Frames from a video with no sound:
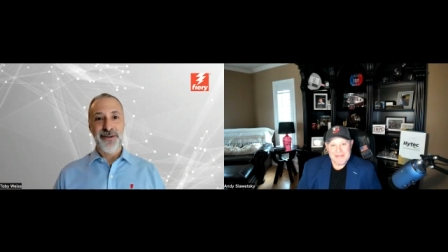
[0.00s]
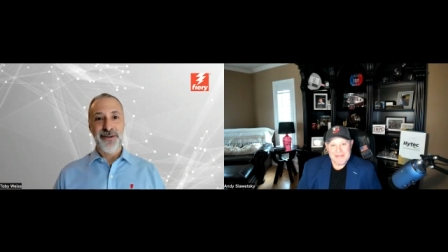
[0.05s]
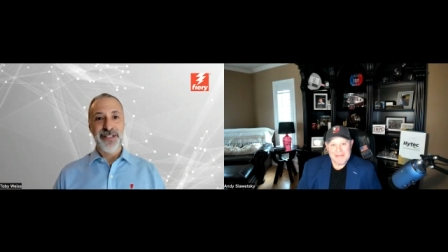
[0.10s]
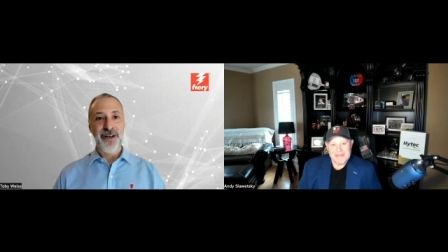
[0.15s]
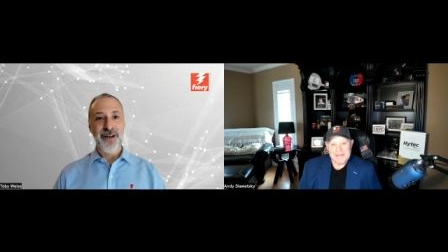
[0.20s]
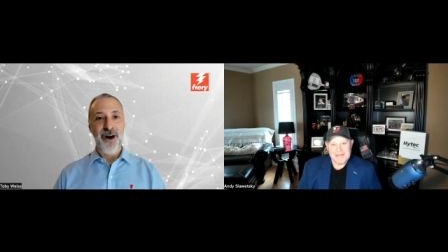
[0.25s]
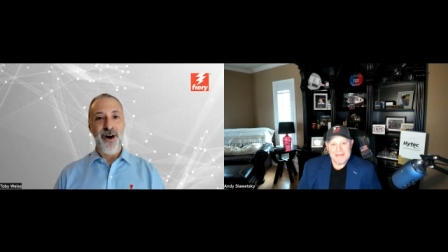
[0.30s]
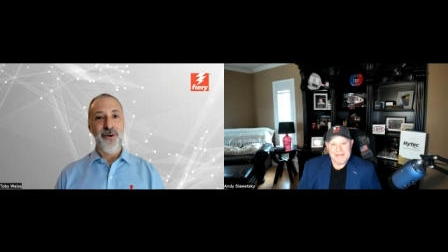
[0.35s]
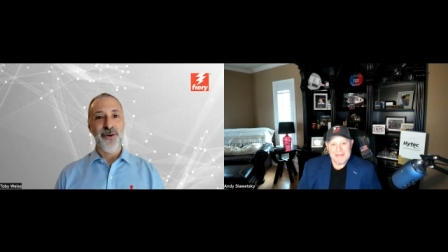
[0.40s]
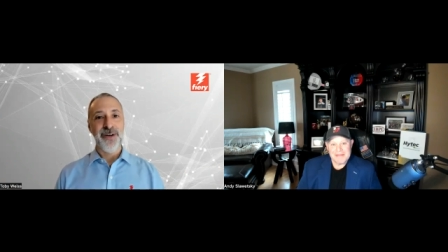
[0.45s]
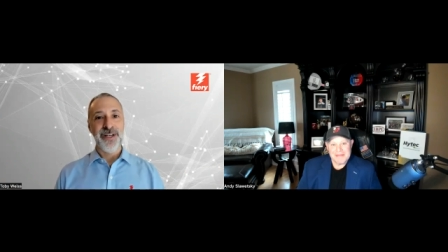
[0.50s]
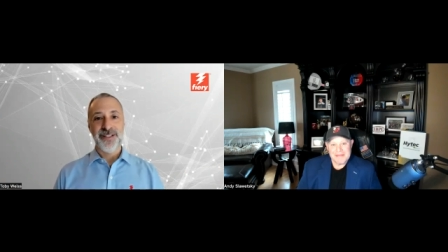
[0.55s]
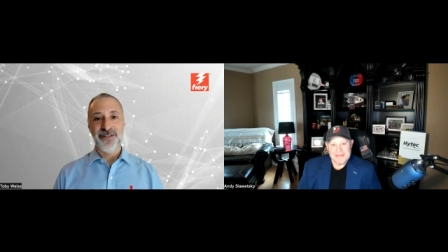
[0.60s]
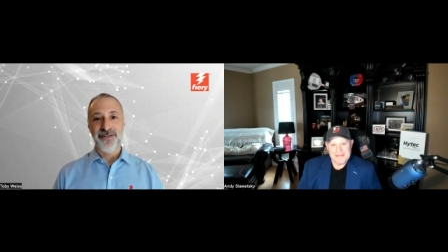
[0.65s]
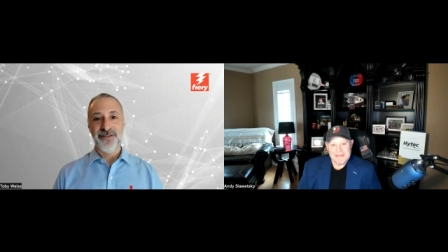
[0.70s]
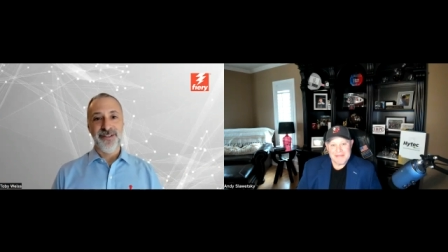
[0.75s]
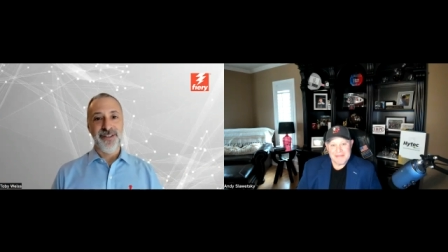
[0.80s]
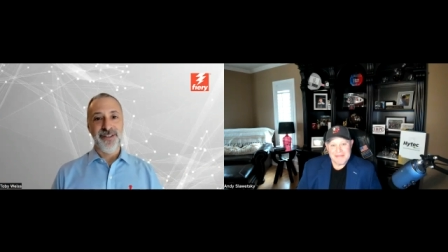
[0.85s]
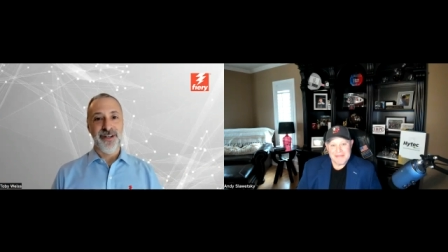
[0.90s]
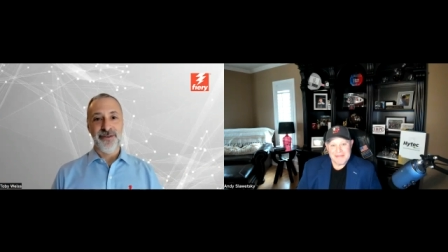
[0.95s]
is always,
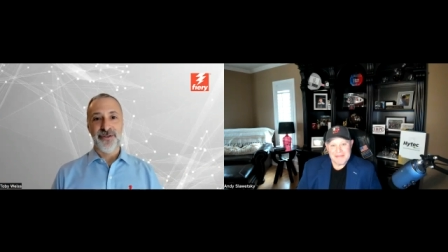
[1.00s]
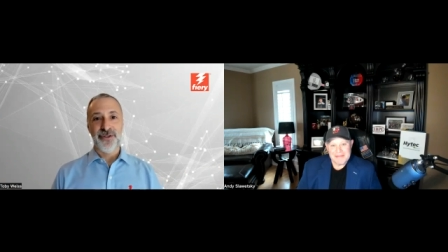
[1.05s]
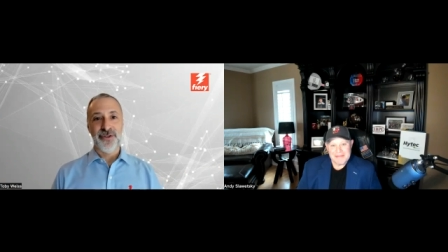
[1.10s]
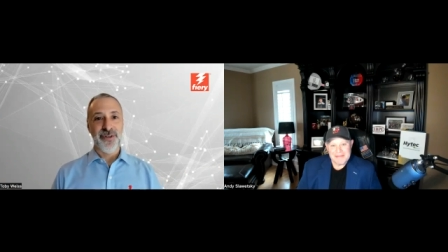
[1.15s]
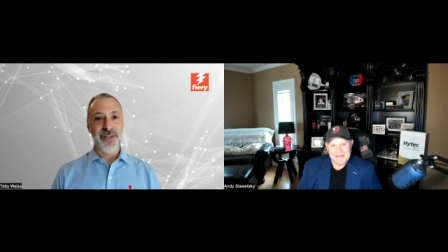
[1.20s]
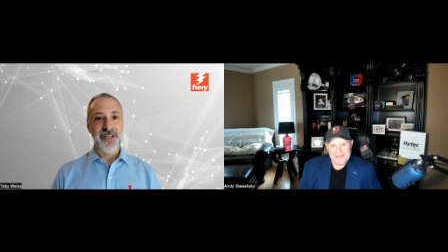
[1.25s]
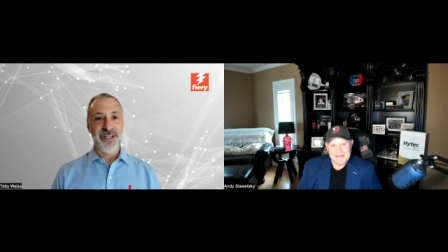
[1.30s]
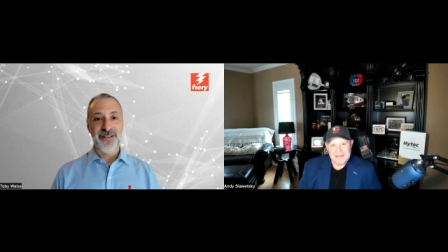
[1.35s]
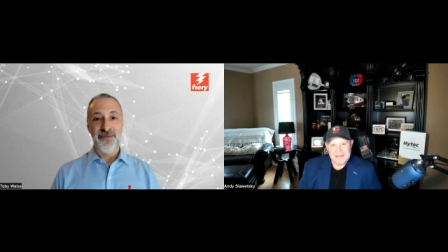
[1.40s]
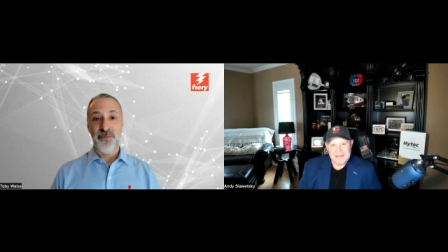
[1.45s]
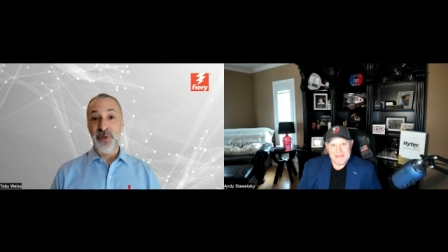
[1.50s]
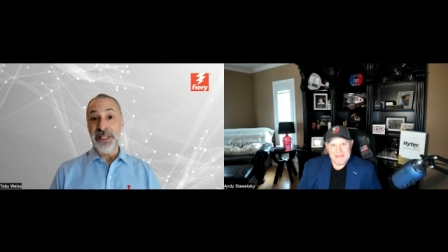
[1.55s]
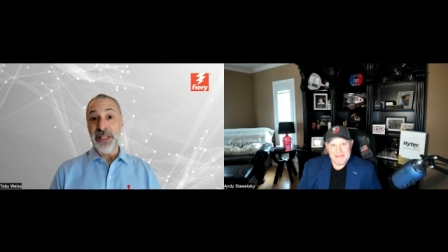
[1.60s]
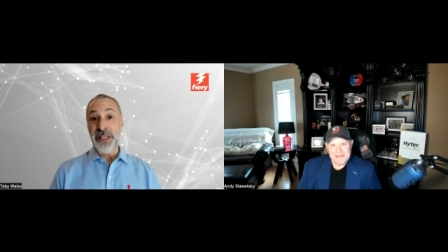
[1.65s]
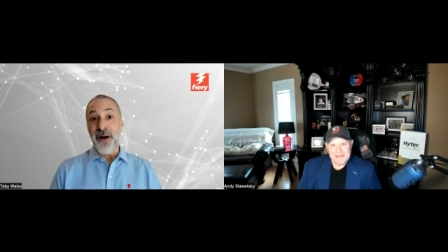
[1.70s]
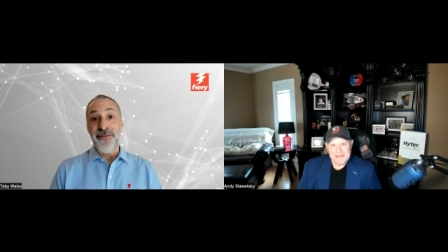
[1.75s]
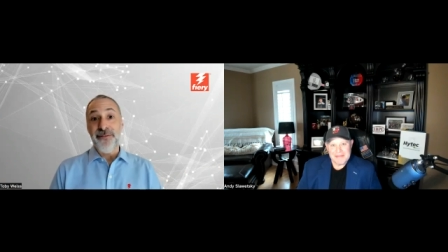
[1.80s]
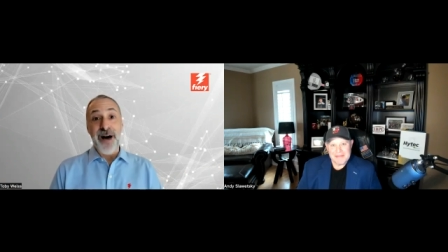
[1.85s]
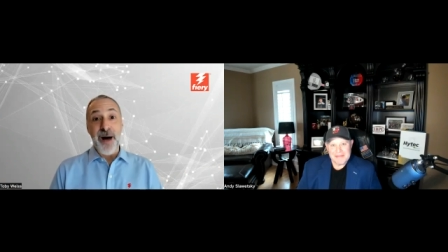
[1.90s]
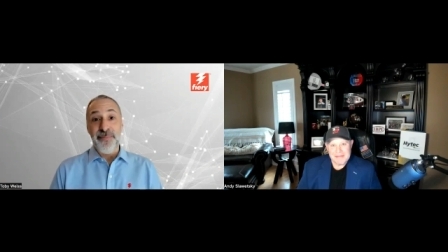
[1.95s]
we
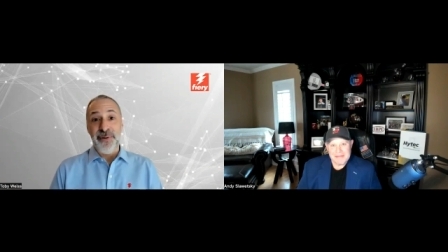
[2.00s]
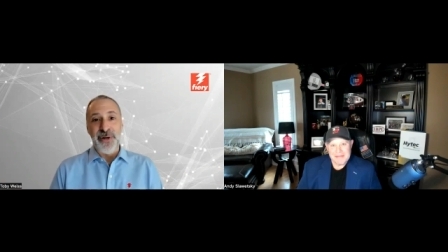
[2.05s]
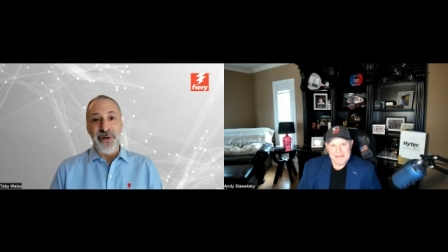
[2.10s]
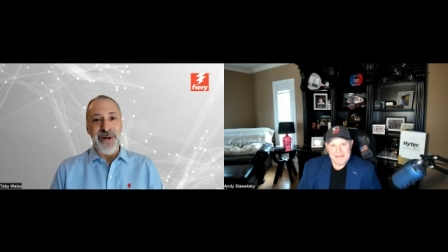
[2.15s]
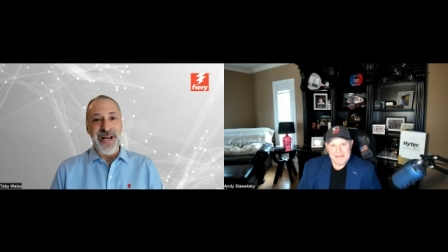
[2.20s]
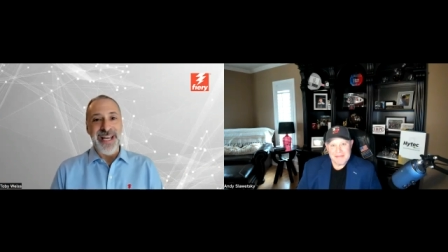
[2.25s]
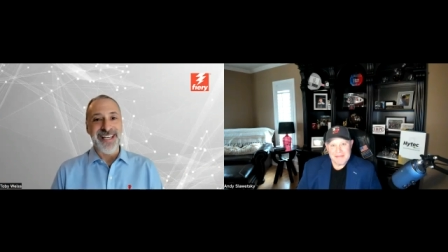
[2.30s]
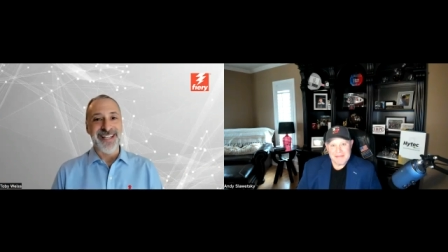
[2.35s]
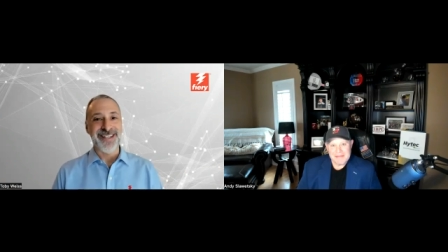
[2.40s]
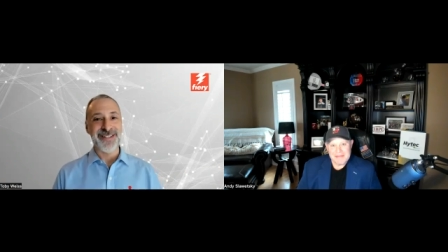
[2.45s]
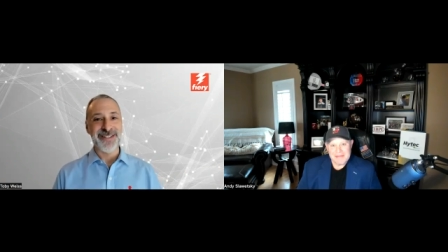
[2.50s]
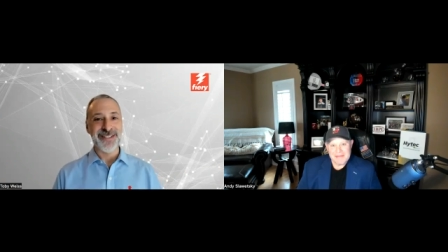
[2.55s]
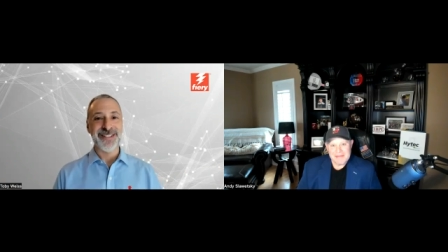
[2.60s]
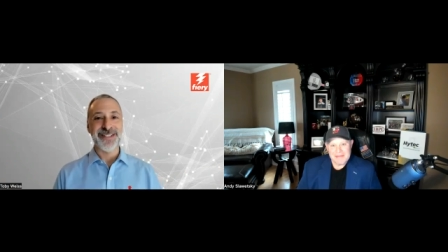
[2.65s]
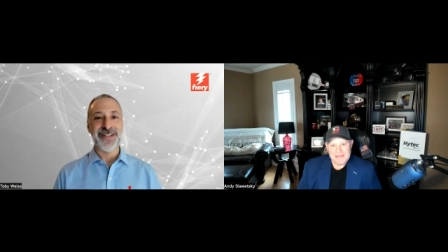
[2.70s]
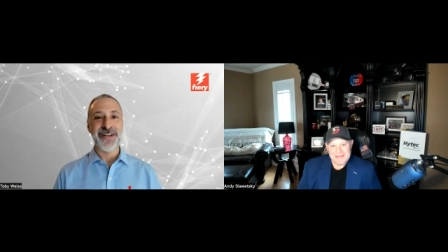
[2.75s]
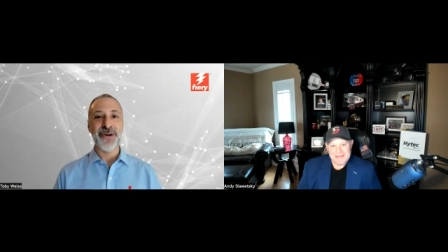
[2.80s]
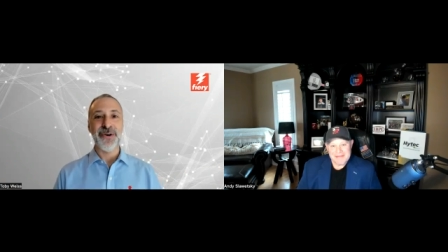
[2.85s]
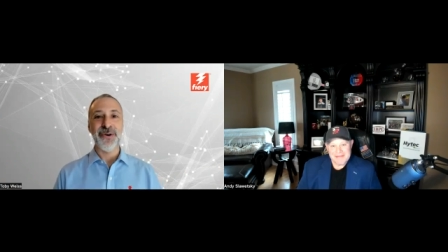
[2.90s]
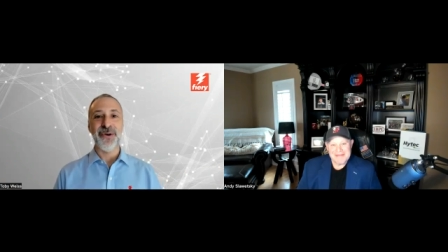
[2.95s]
love operators
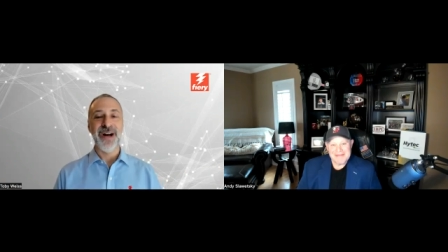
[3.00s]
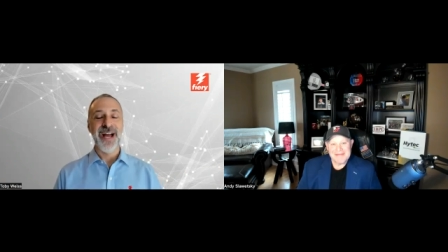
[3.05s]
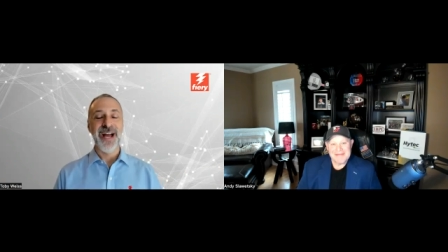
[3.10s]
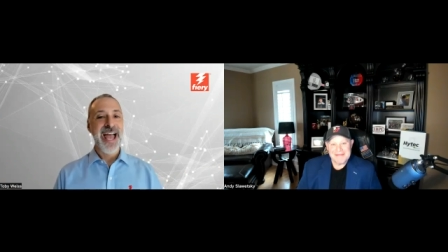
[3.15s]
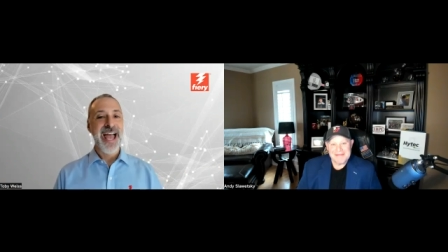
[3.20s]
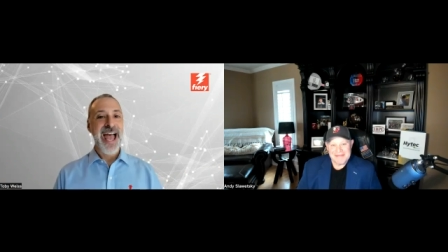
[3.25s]
too.